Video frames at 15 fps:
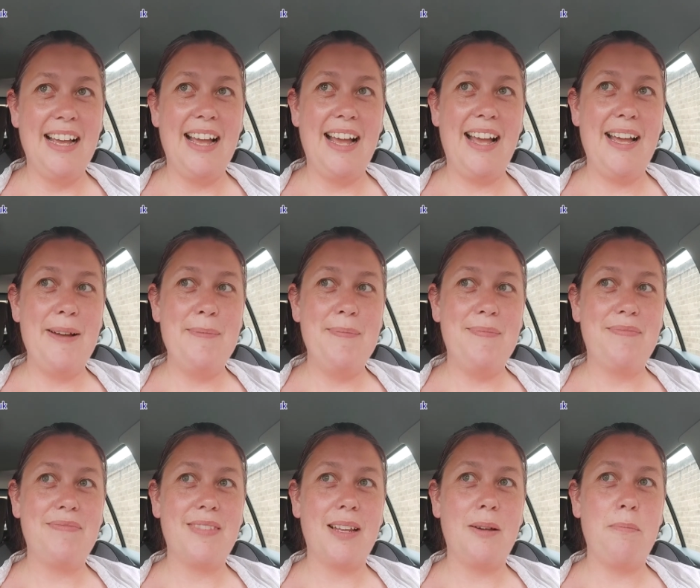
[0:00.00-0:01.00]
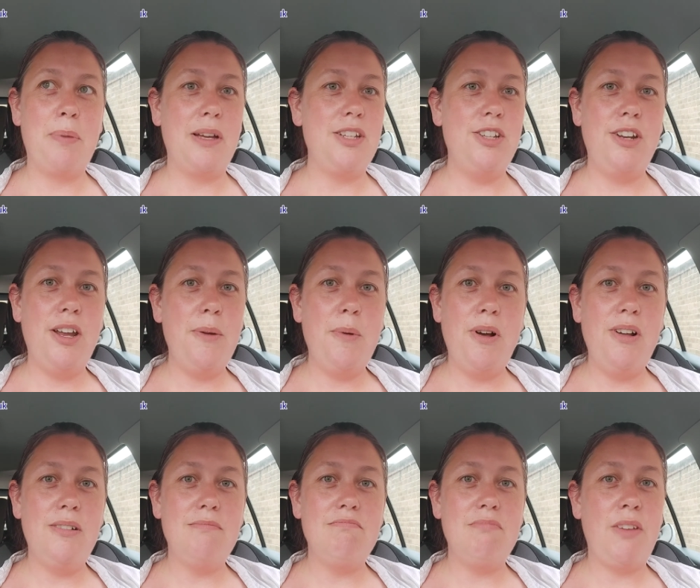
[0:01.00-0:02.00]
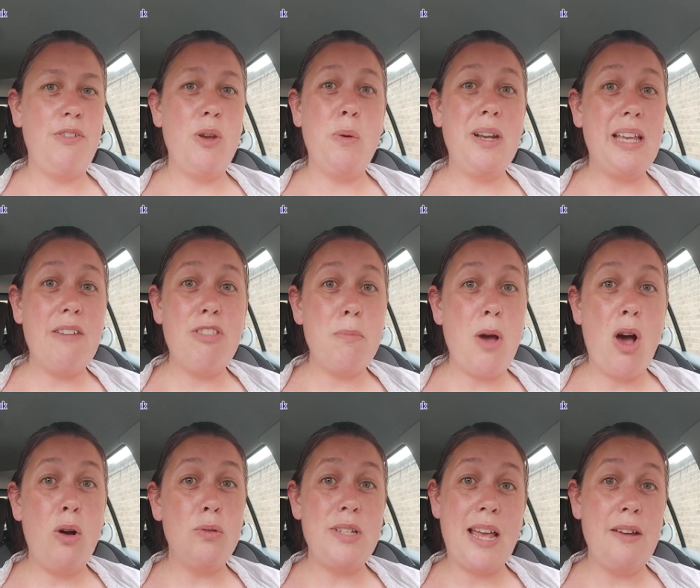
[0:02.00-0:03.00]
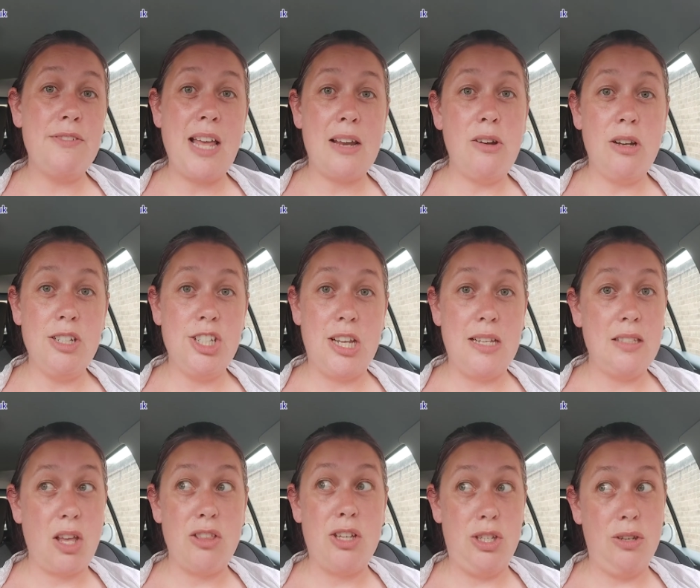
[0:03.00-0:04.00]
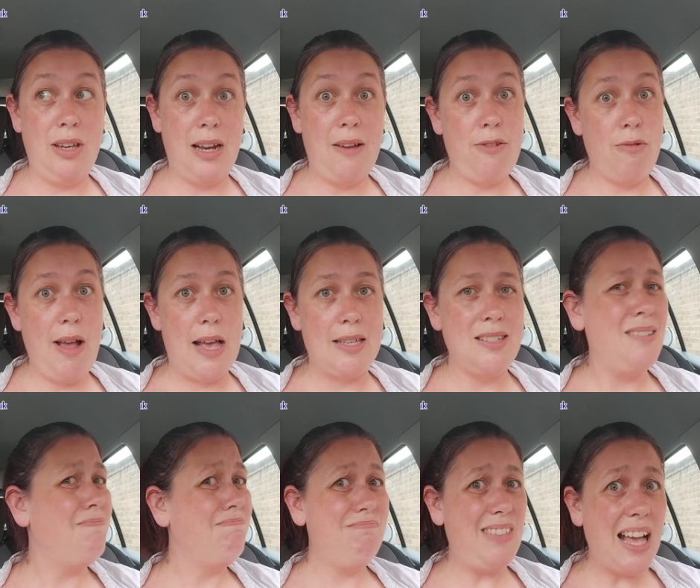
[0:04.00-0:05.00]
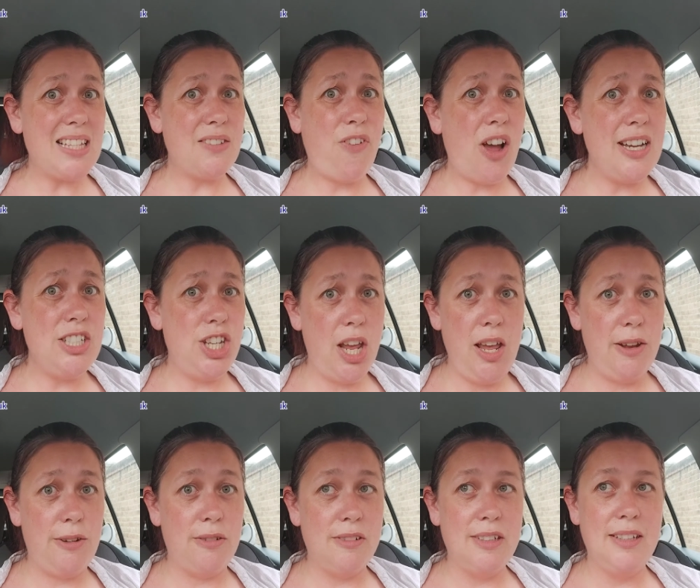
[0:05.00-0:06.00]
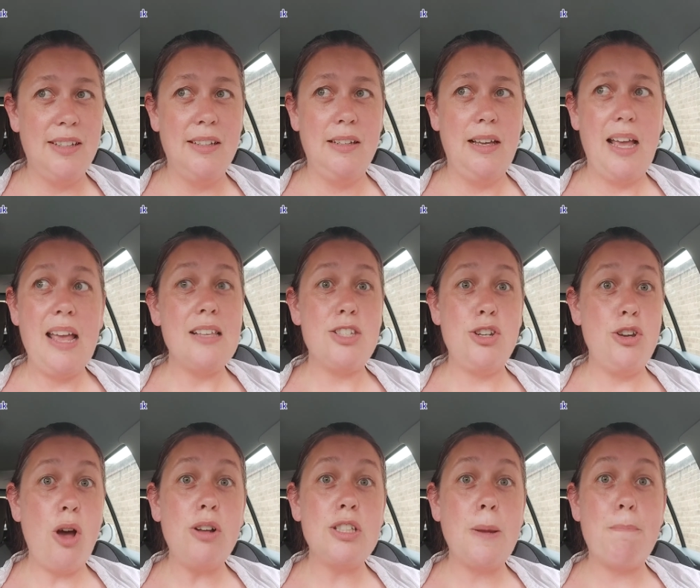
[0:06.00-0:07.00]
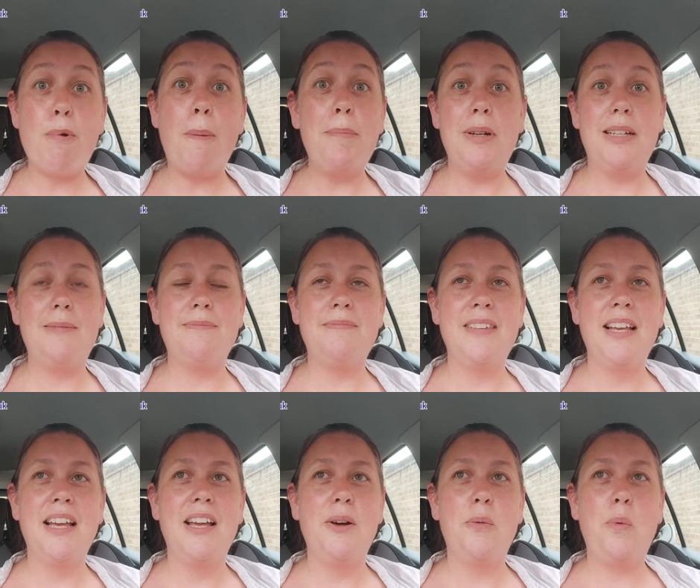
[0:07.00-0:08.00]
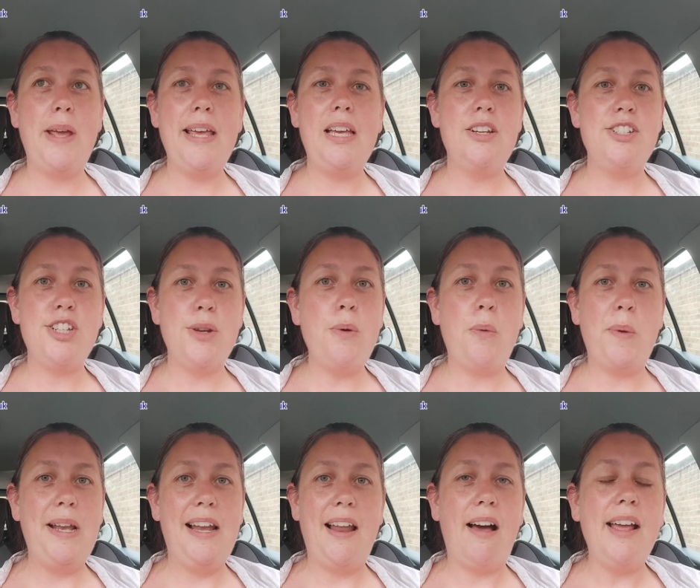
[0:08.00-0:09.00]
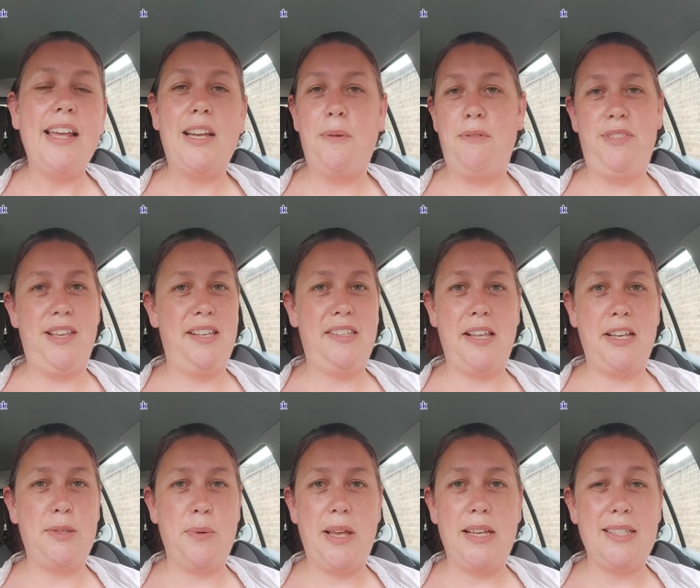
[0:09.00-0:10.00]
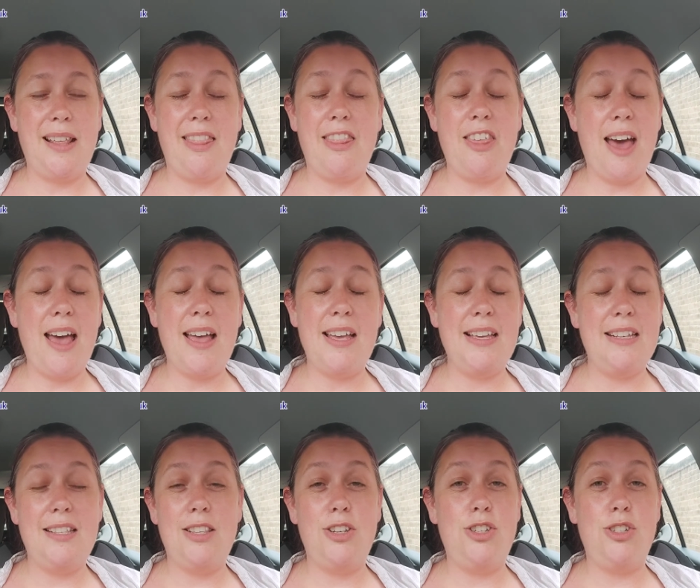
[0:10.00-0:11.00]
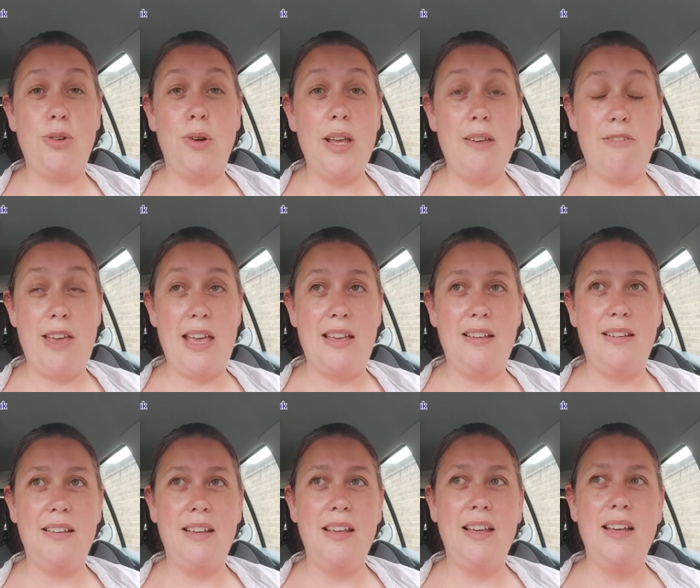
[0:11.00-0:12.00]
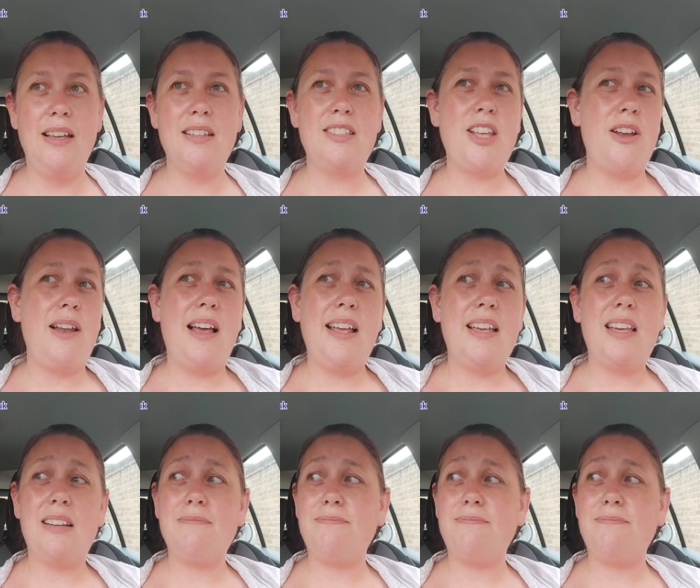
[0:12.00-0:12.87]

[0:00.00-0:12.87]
But you know what? If you want to give them a whole day of technology so that you can have a rest, that's fine too. It's not a problem. We can do what we like with this 6 weeks, and that is the joy of it. So like,